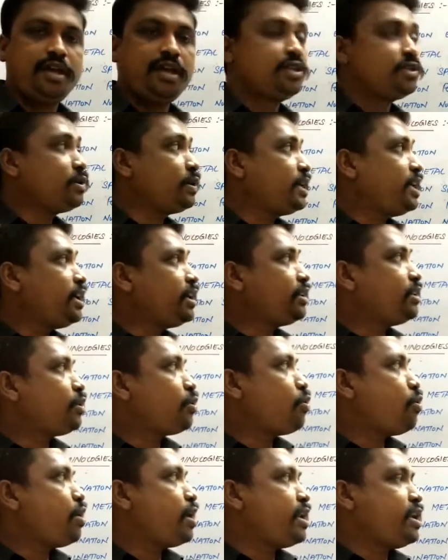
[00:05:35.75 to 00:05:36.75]
So here the
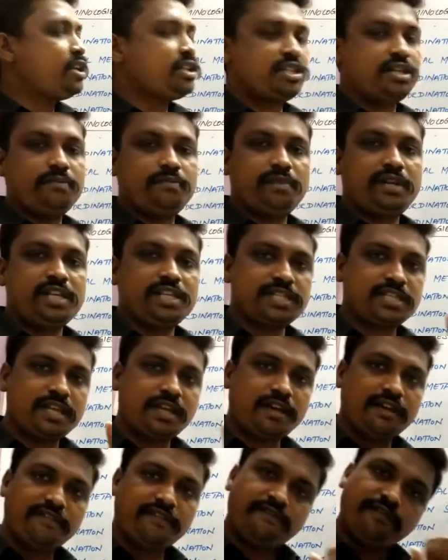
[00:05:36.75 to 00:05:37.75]
coordination number
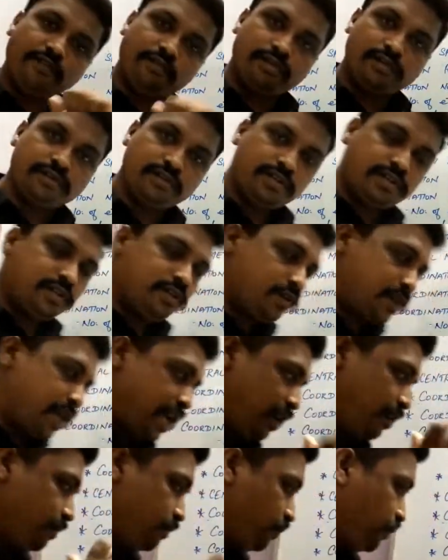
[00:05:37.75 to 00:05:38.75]
is 4. Right.